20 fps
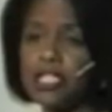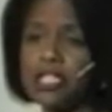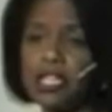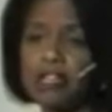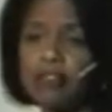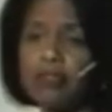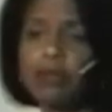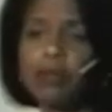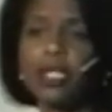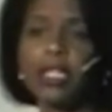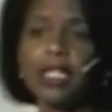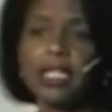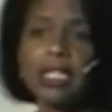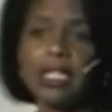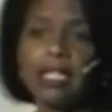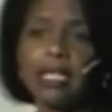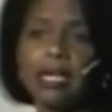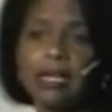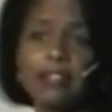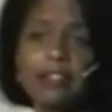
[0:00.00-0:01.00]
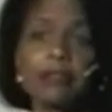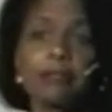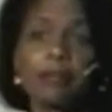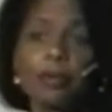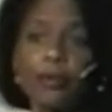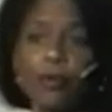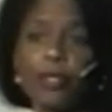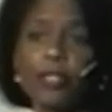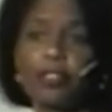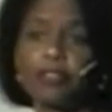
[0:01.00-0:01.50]
Everyone has a
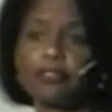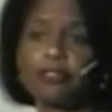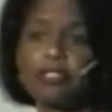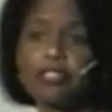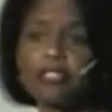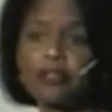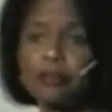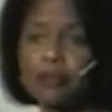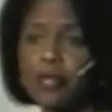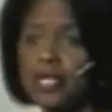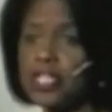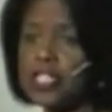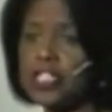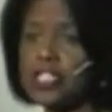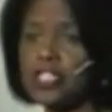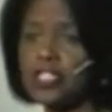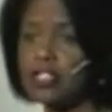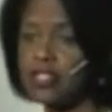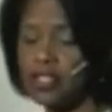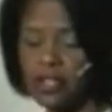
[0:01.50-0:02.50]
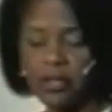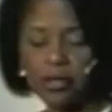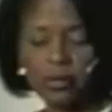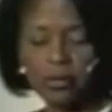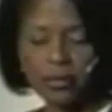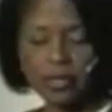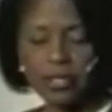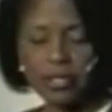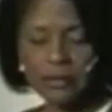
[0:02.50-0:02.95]
point of inspiration in their homes.